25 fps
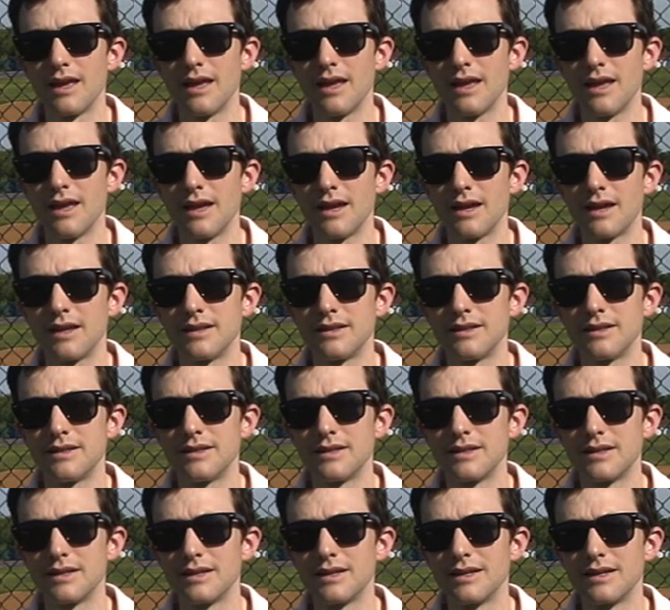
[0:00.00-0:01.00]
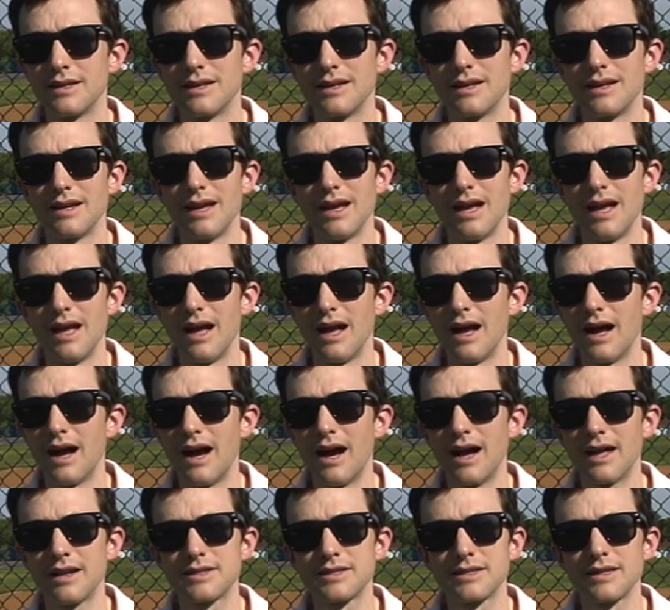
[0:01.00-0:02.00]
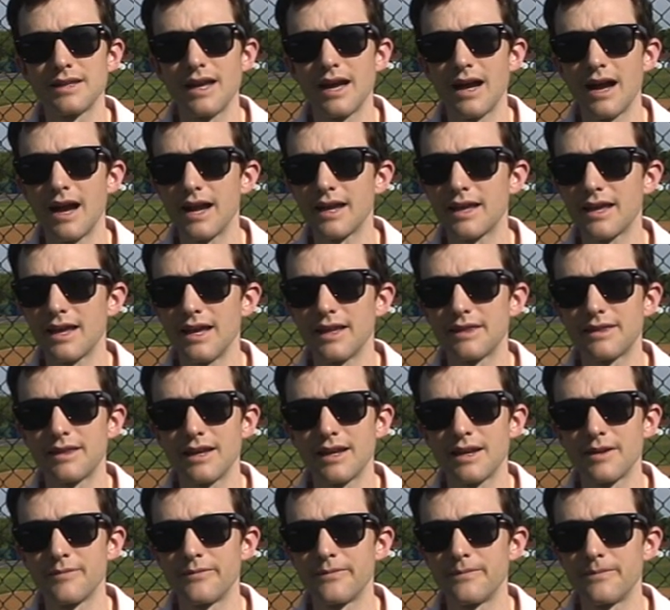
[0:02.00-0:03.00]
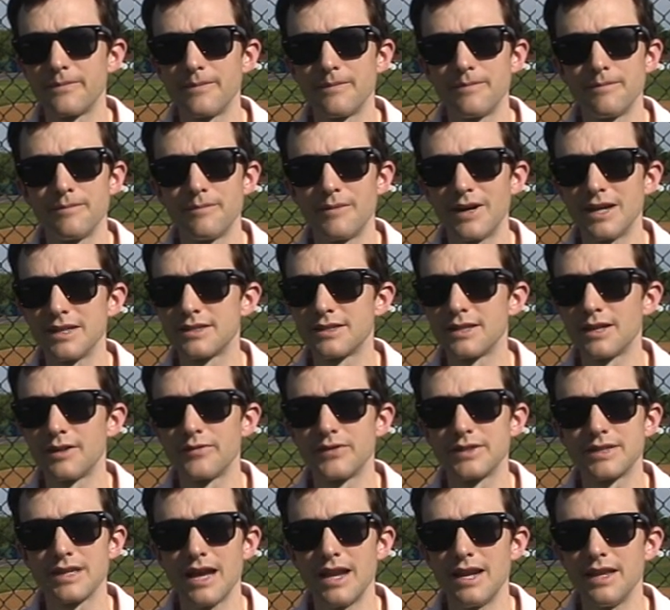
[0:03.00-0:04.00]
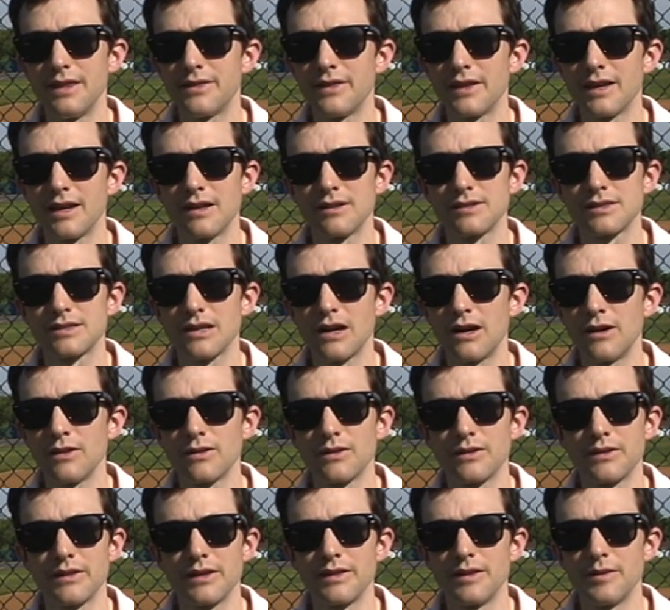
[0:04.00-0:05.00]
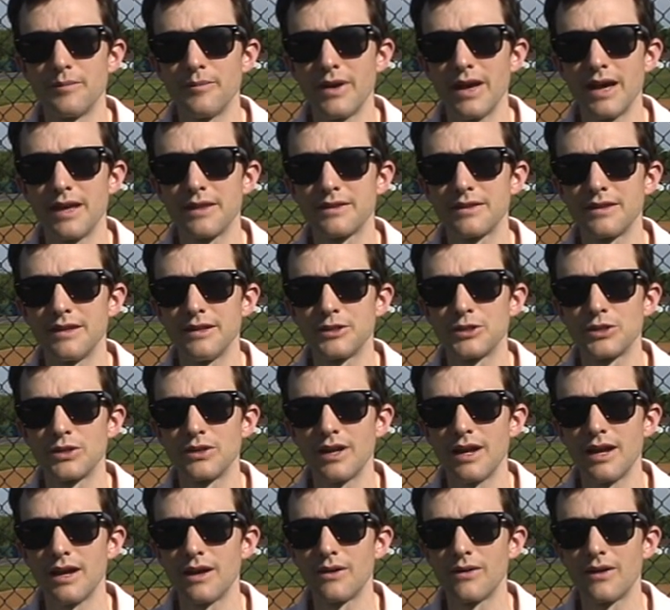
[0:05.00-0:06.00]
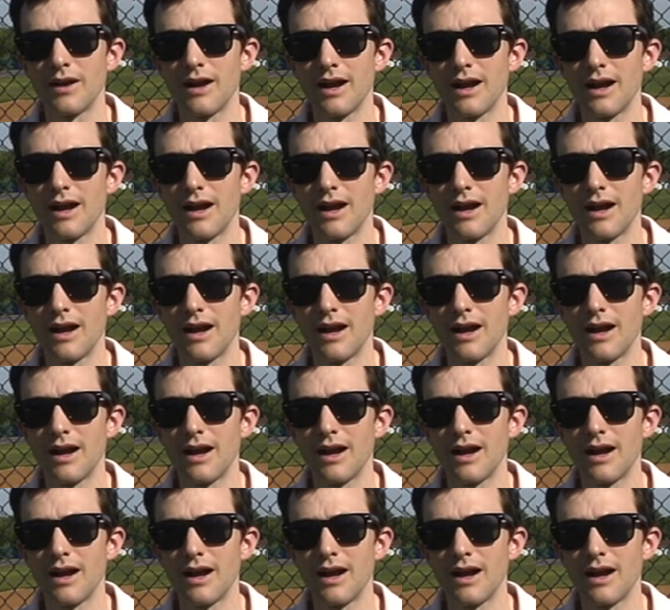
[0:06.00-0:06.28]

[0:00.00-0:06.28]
And honestly, I can't think of myself as anything else other than the math teacher now.